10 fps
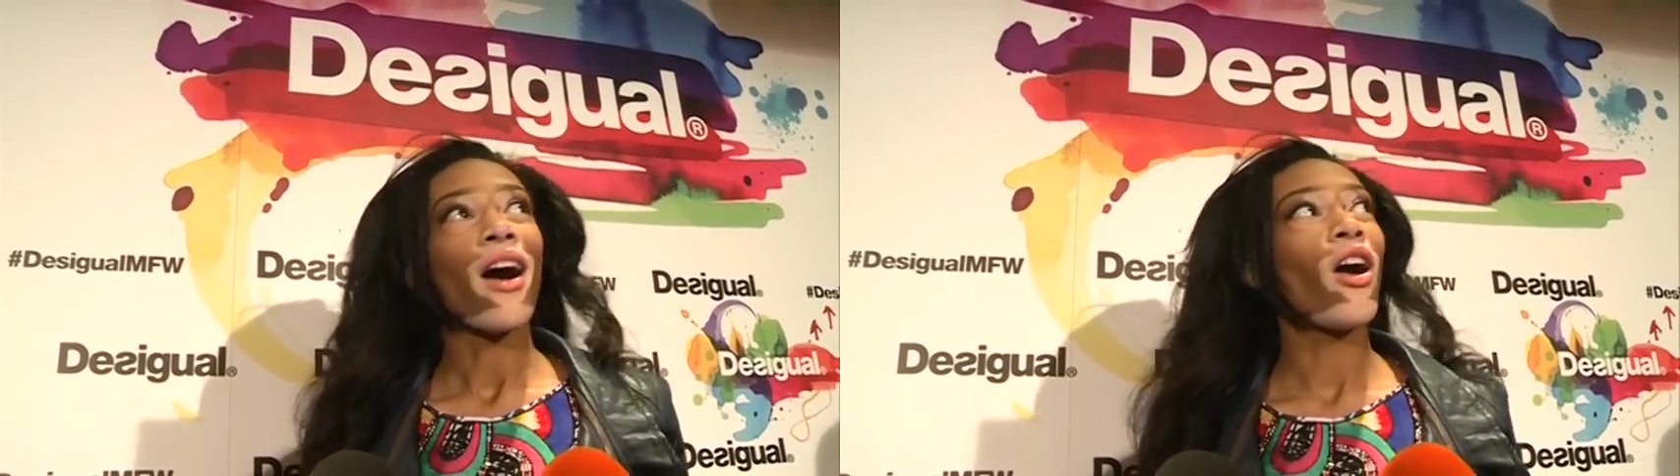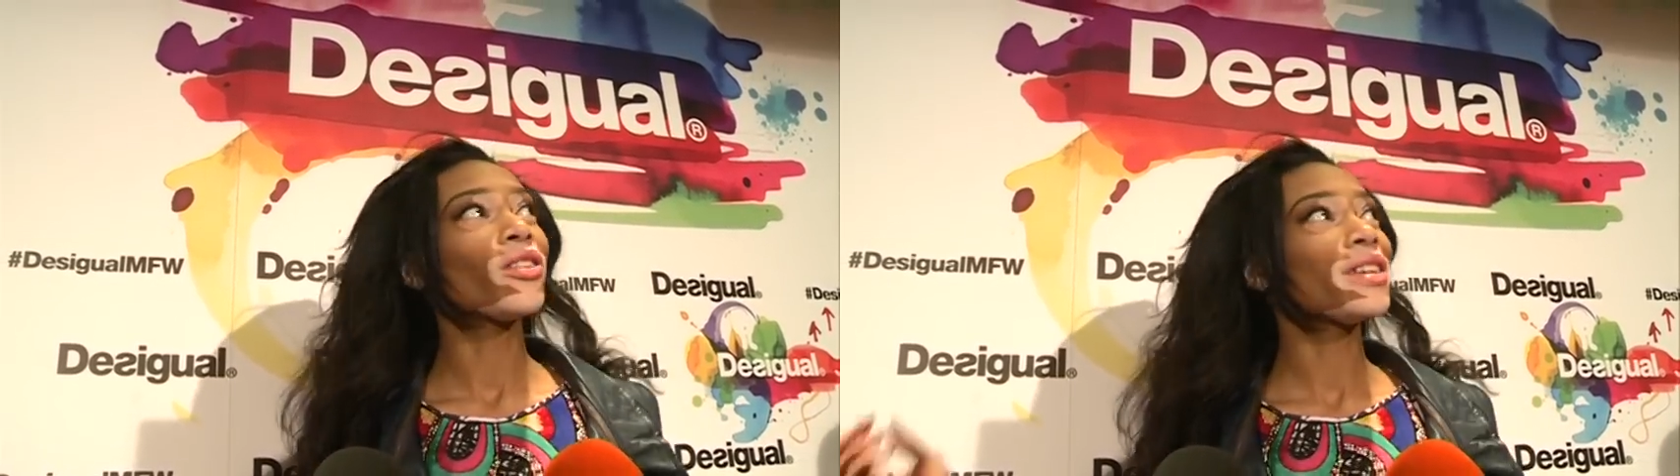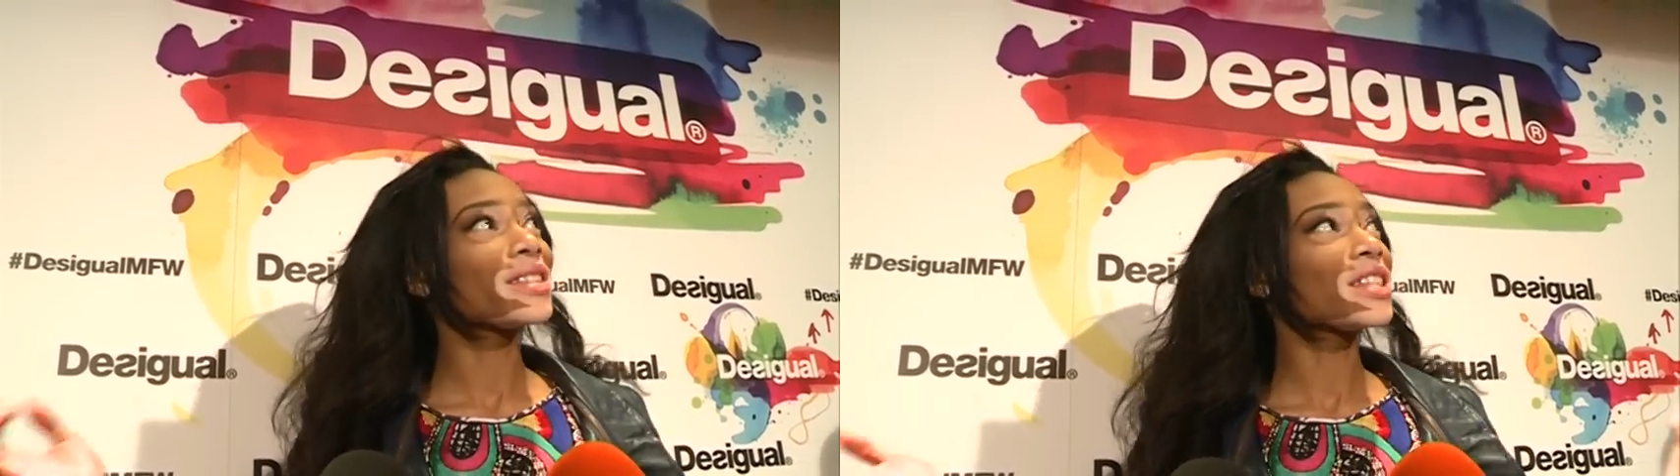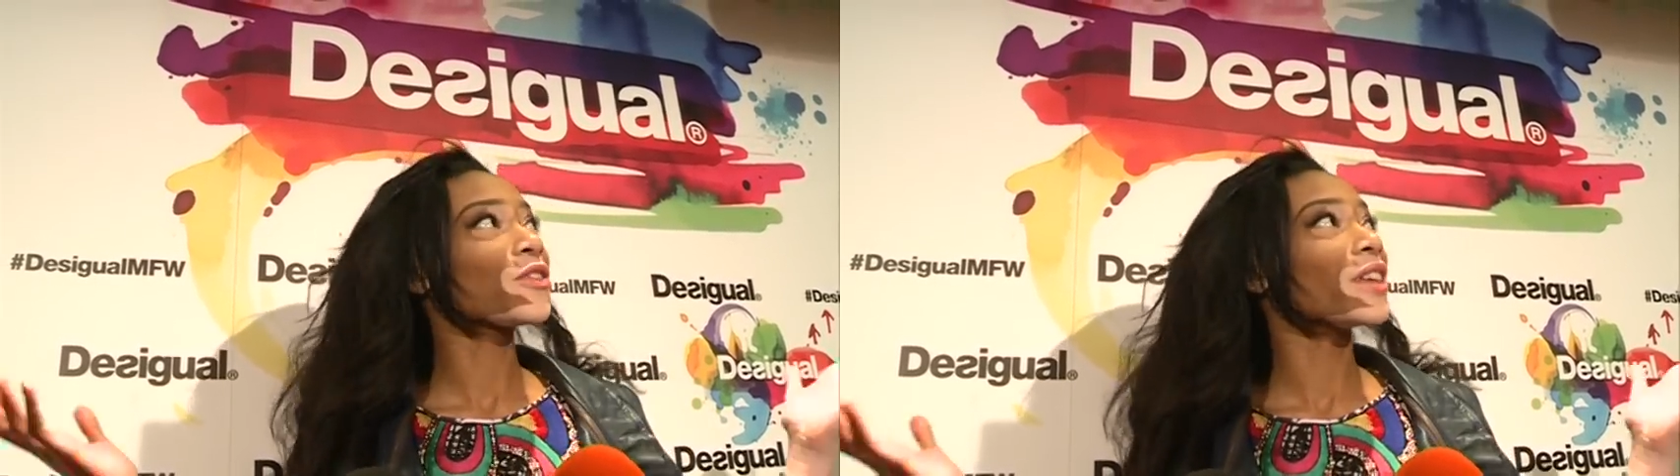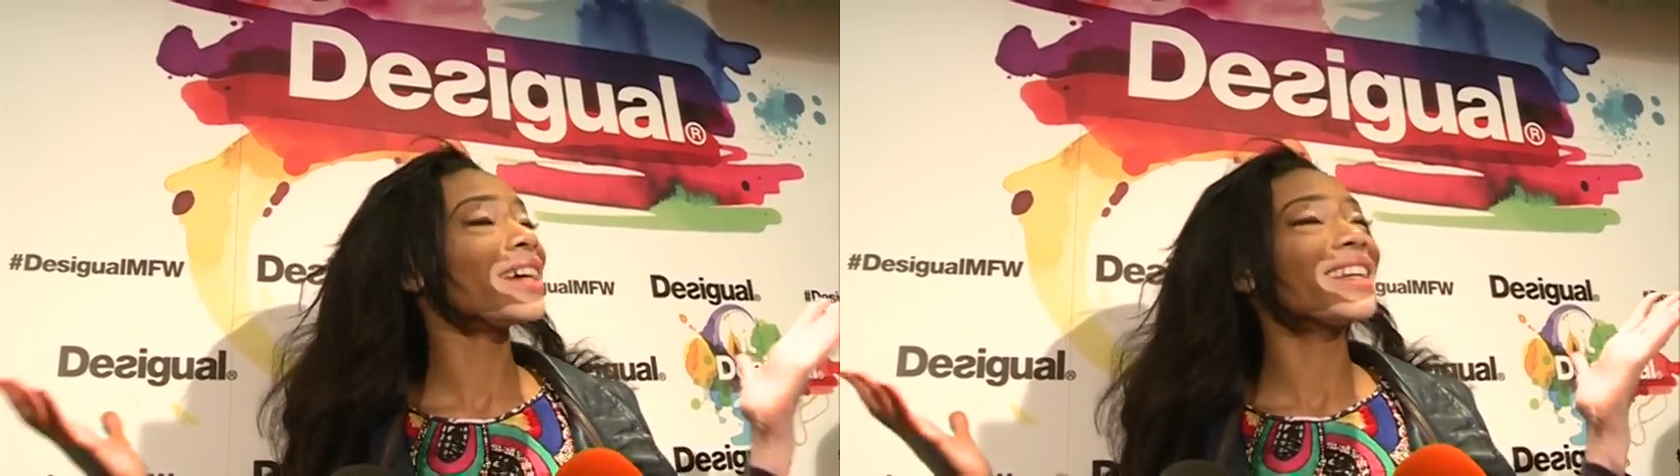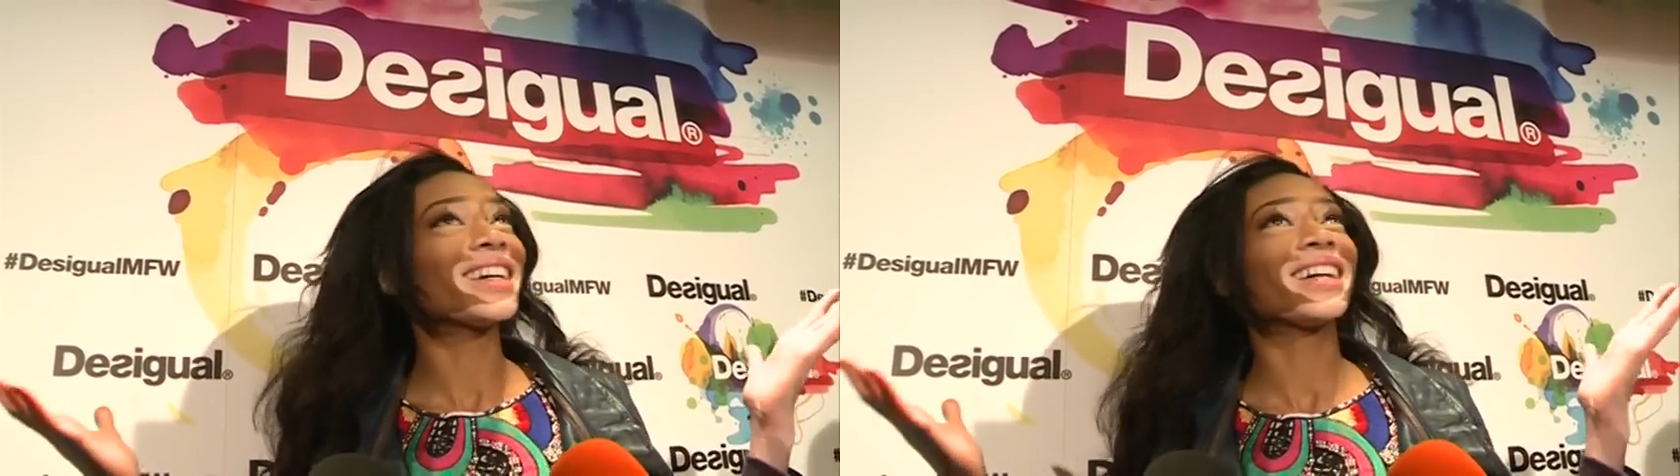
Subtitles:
all these different